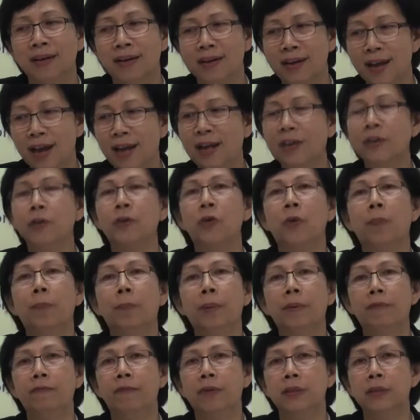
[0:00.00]
then your
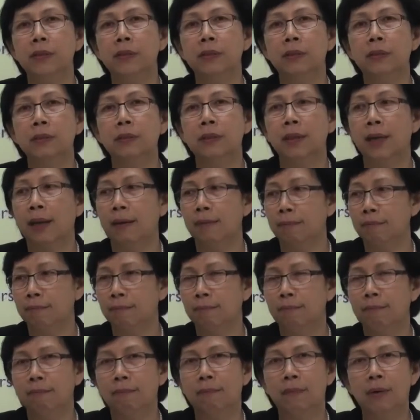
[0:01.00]
blood vessel can
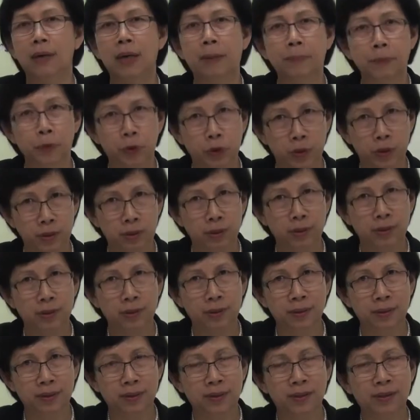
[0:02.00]
rupture.
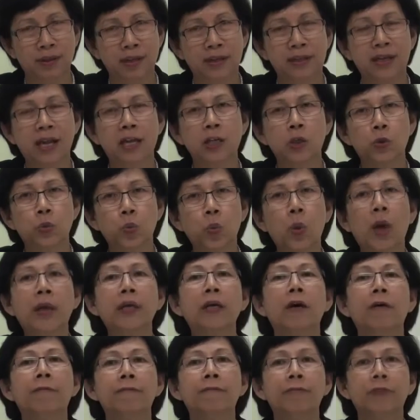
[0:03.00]
That is
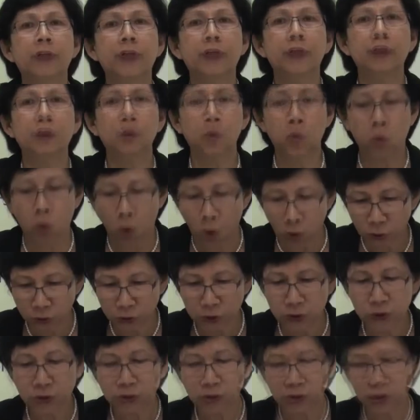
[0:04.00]
one of the
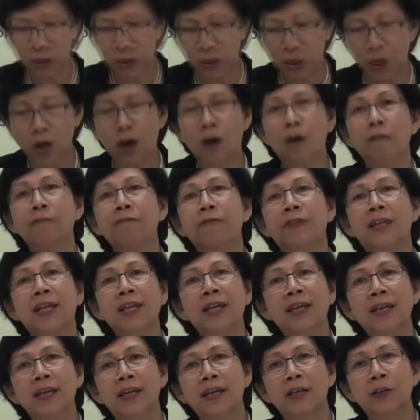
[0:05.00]
causes of
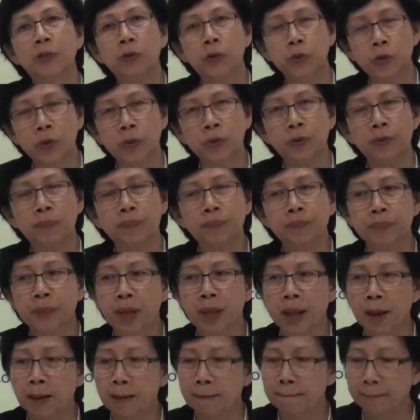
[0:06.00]
the stroke.
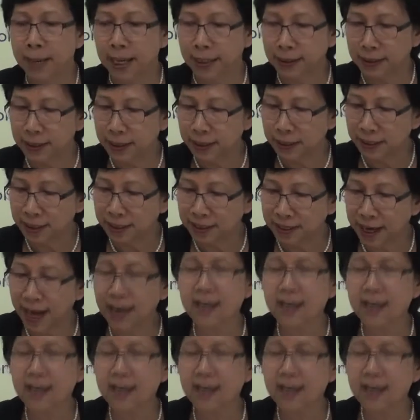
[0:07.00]
But there